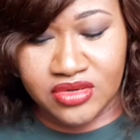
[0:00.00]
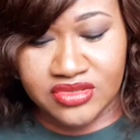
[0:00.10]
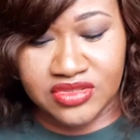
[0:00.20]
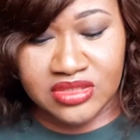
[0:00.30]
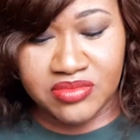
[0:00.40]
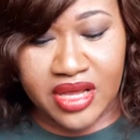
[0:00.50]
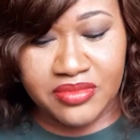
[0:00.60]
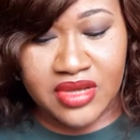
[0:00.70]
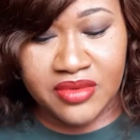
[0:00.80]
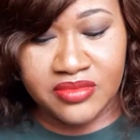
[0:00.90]
It was written by
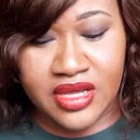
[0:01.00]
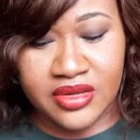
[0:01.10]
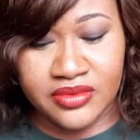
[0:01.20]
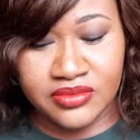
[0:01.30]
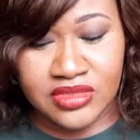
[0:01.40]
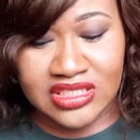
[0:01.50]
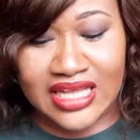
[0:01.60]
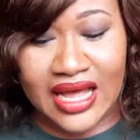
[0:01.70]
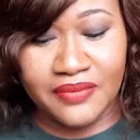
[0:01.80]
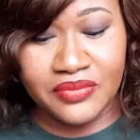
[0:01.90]
Mr.
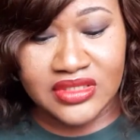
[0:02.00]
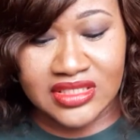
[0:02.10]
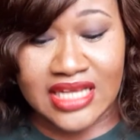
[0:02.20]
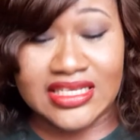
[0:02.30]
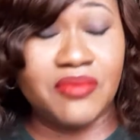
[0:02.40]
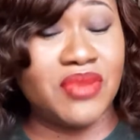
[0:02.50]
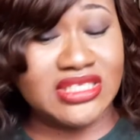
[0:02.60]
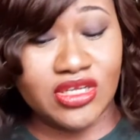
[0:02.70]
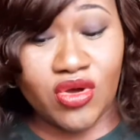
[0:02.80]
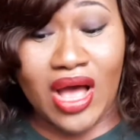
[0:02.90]
and Mrs. That's
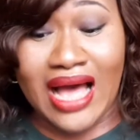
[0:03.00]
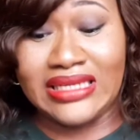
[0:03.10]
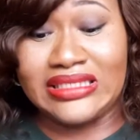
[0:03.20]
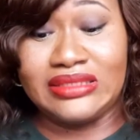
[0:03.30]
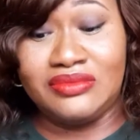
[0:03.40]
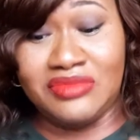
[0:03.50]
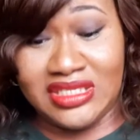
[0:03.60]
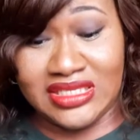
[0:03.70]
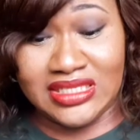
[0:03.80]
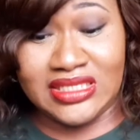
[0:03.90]
Ambassador and
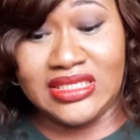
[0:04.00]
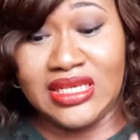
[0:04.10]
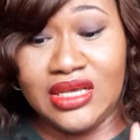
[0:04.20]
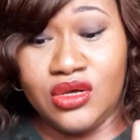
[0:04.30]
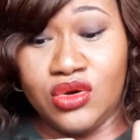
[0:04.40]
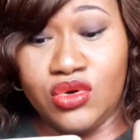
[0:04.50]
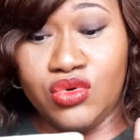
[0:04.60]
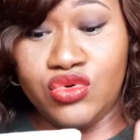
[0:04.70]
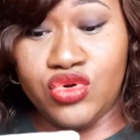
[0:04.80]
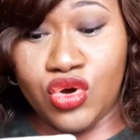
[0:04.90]
Mrs.
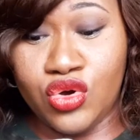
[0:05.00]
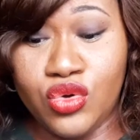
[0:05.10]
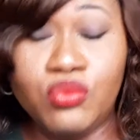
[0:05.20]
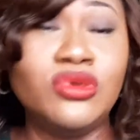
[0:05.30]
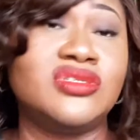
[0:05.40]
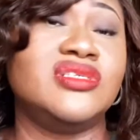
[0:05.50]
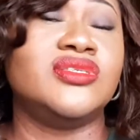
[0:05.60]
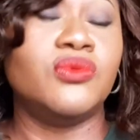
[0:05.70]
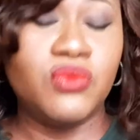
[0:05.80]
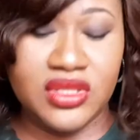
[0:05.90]
Udo
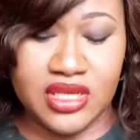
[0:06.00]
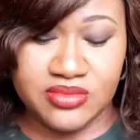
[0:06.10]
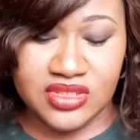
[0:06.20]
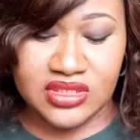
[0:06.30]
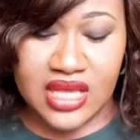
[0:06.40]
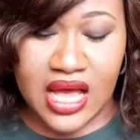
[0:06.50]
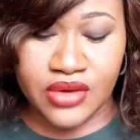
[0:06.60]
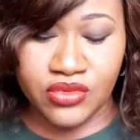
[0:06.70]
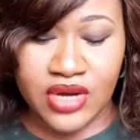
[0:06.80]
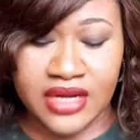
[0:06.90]
Moses Williams. I
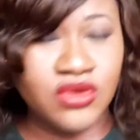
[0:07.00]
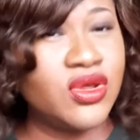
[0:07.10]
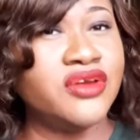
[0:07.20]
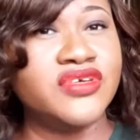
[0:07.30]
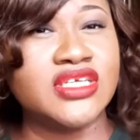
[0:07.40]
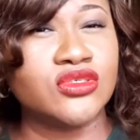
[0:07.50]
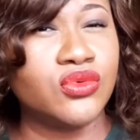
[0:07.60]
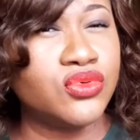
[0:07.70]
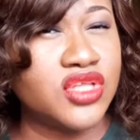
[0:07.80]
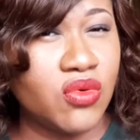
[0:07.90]
didn't do any research on
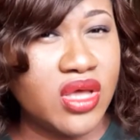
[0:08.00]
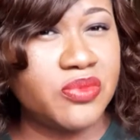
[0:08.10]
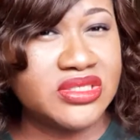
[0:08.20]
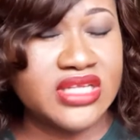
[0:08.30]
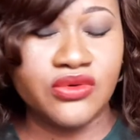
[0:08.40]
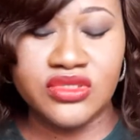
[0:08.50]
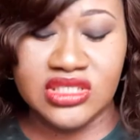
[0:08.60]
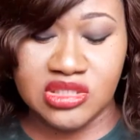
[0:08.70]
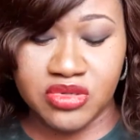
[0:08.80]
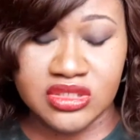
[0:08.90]
who they were, the person that wrote
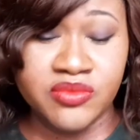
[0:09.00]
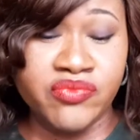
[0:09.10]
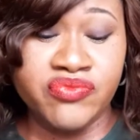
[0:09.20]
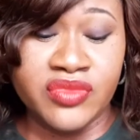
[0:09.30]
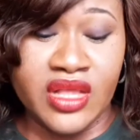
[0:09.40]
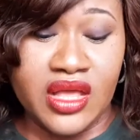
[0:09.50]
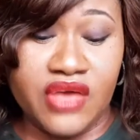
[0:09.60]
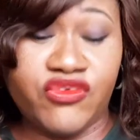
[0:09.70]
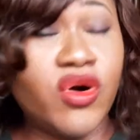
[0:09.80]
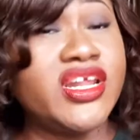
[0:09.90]
it, but
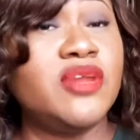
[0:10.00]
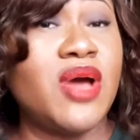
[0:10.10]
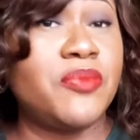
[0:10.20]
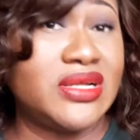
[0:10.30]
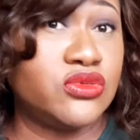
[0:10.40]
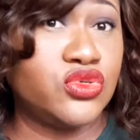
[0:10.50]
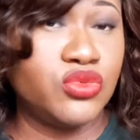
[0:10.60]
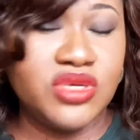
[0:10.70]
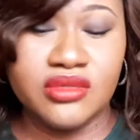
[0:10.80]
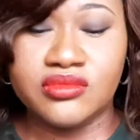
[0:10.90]
forwarded by Pastor
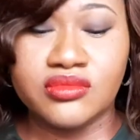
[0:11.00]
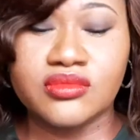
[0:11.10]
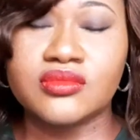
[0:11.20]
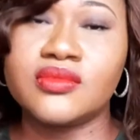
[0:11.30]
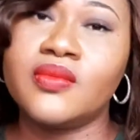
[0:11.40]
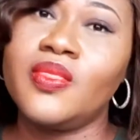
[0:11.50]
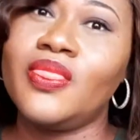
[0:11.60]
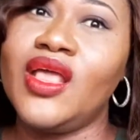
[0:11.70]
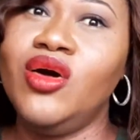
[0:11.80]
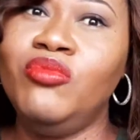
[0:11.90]
Tommy.
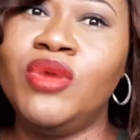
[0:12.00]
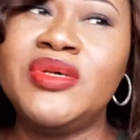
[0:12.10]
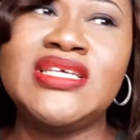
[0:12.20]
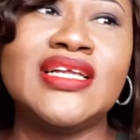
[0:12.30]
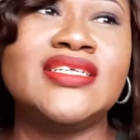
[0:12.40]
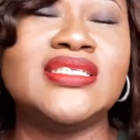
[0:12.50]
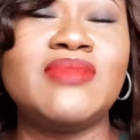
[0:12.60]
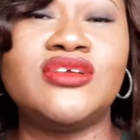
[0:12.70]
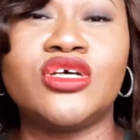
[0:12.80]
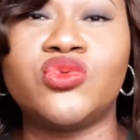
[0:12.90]
But basically, this
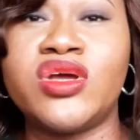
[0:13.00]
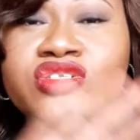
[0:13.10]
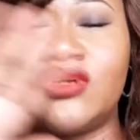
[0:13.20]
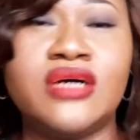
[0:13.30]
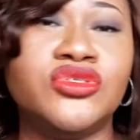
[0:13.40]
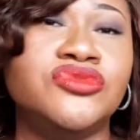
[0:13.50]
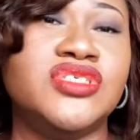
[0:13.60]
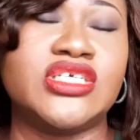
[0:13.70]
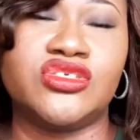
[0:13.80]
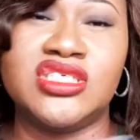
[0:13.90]
man just went around doing
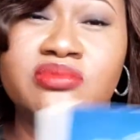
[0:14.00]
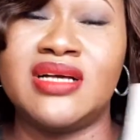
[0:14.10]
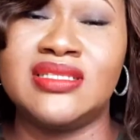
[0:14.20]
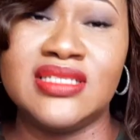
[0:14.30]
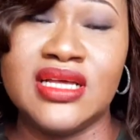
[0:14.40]
research on this man's